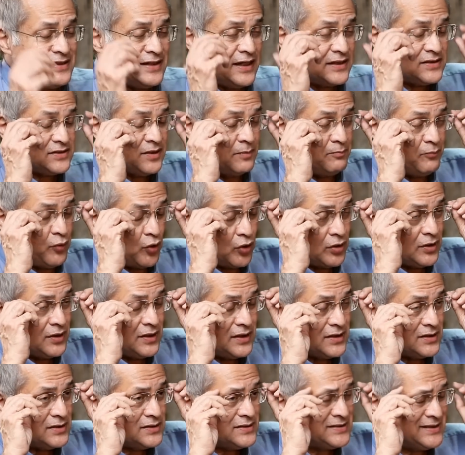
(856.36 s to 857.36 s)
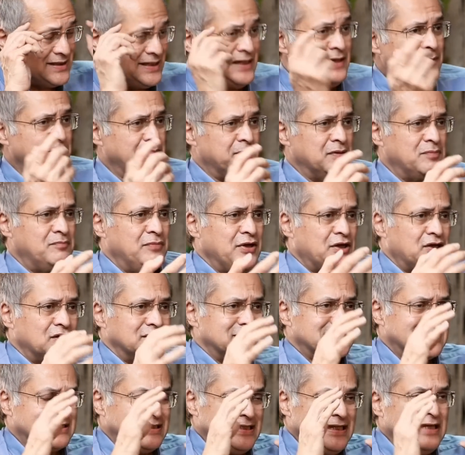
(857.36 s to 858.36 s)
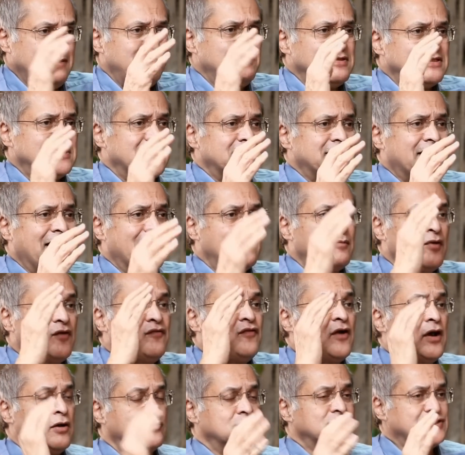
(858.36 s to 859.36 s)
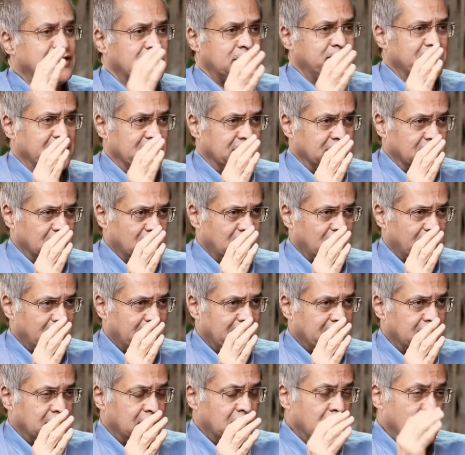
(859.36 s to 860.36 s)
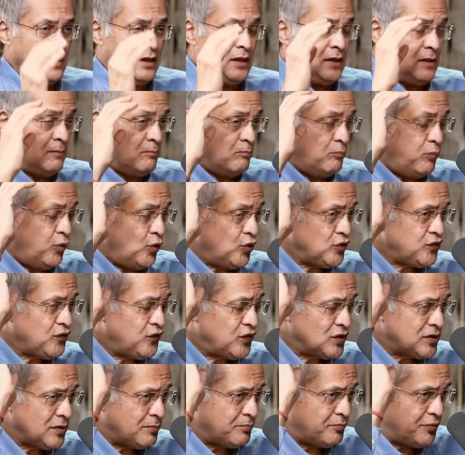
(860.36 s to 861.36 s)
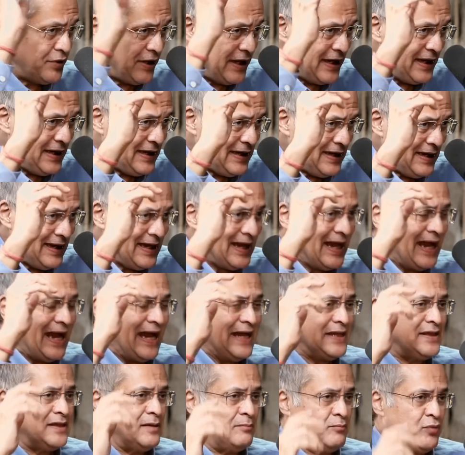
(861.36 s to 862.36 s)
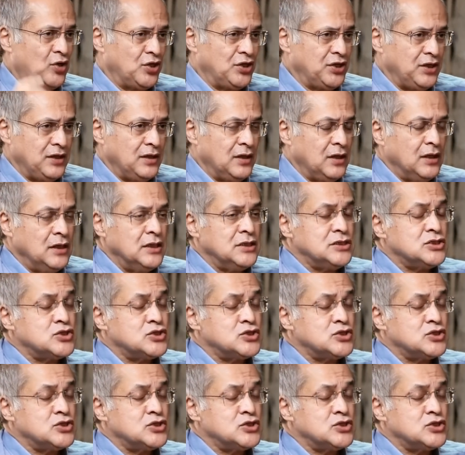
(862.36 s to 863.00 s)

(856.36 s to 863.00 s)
thing that's important is sleep, because sleep is the time of housekeeping. All right, both for the brain and the body.